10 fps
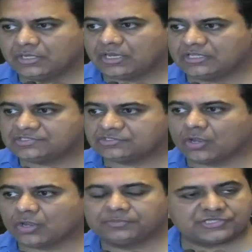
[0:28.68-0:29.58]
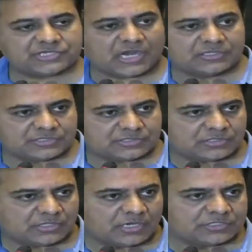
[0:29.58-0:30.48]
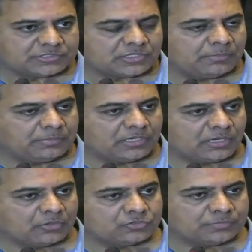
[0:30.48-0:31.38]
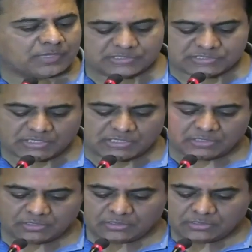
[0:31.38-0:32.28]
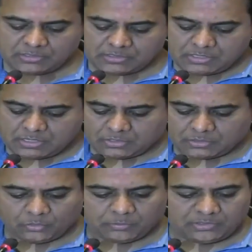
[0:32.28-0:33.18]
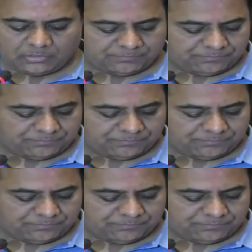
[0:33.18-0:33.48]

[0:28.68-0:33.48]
has topped the charts and has been announced by JLL Global